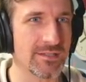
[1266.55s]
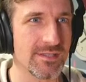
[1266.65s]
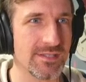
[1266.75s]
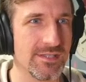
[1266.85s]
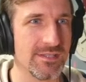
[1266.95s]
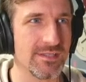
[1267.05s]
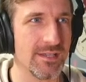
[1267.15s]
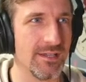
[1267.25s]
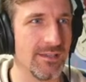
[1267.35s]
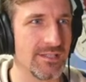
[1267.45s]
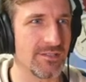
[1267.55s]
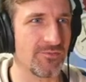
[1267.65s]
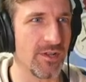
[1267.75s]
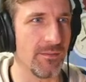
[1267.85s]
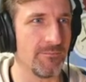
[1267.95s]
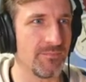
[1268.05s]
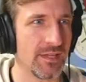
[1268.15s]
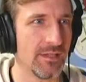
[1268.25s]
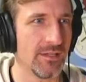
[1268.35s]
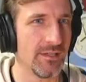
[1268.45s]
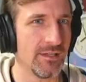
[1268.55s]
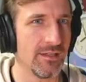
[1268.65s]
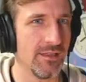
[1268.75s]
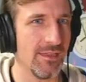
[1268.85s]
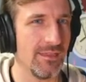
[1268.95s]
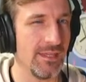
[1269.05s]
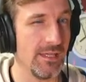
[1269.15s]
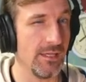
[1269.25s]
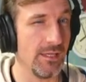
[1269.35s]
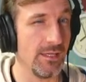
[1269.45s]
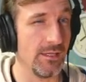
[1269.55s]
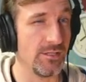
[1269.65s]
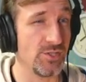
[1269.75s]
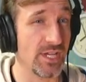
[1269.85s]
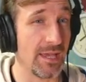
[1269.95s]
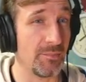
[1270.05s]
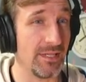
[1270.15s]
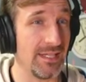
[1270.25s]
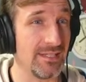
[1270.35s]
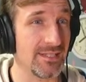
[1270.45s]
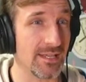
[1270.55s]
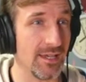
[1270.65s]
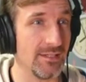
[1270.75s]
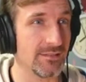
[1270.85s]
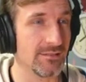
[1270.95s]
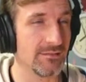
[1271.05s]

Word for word: This is uh, this is from the Japanese side.